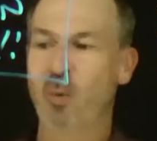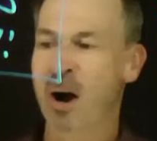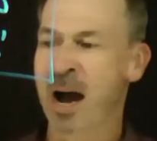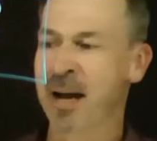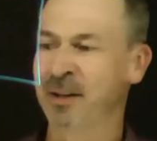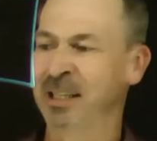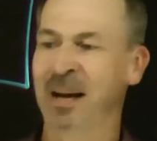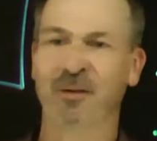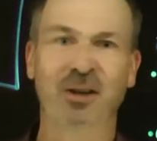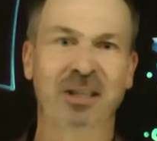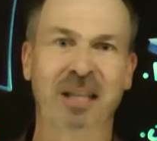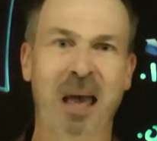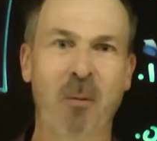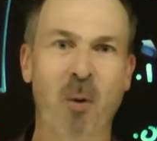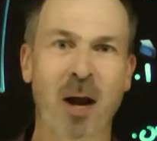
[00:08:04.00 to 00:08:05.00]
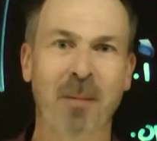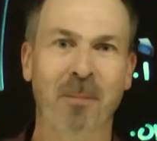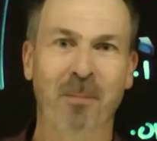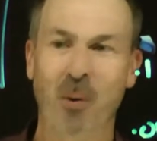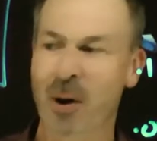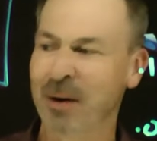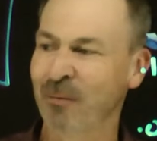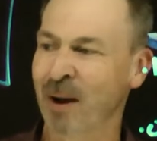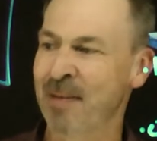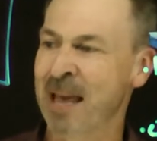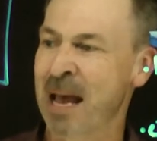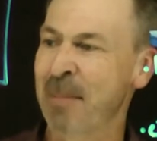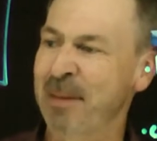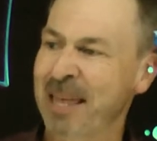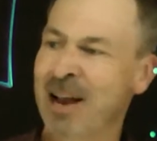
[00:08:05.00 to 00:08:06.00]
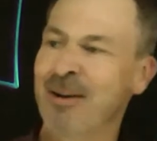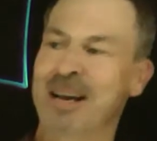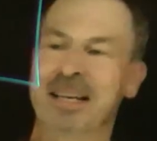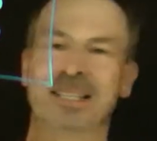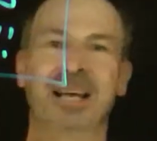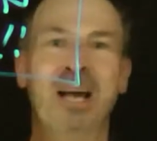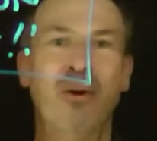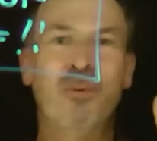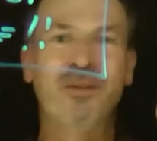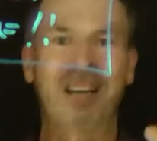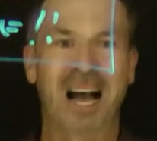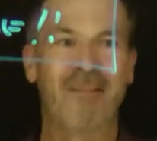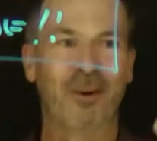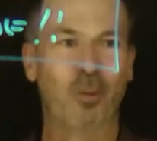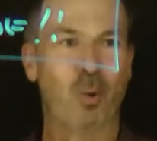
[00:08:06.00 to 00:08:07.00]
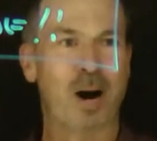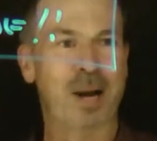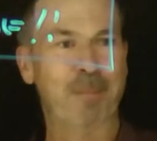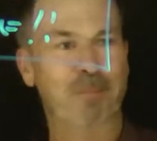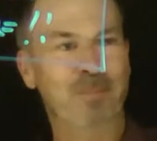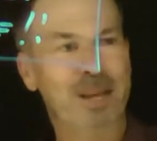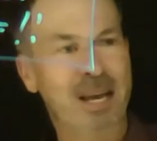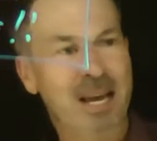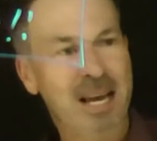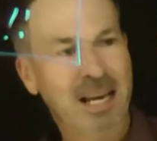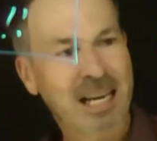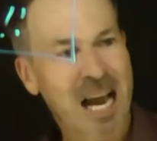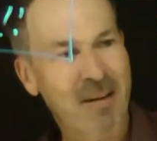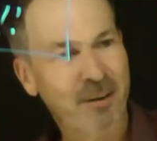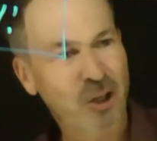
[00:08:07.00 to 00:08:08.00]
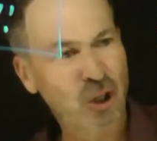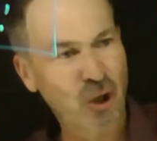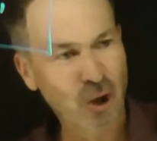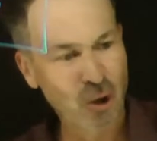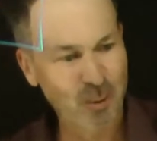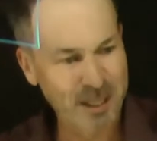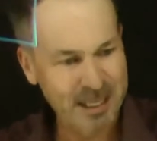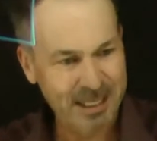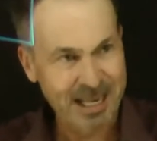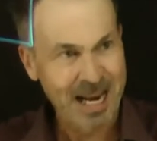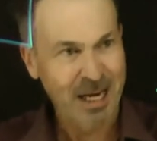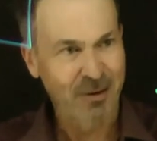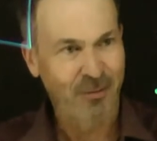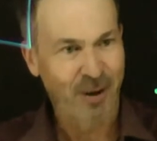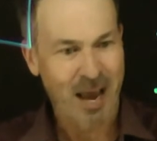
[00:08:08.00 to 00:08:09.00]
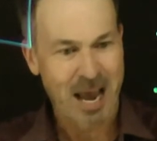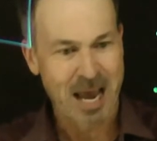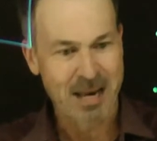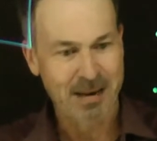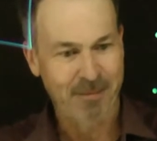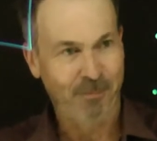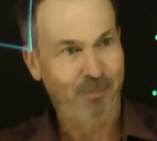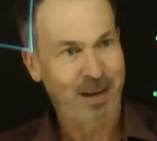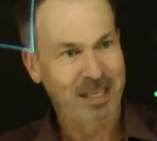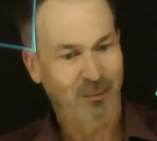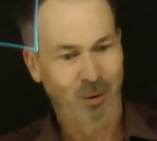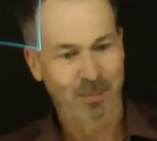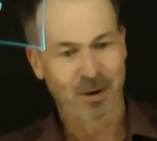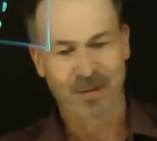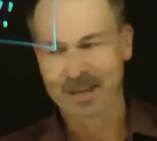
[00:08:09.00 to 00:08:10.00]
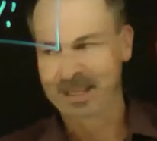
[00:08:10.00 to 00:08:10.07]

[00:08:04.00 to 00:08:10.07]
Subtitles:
wide to cover just that one point right there, but there it is, we've covered 1. Cover 2 with the second piece of ribbon on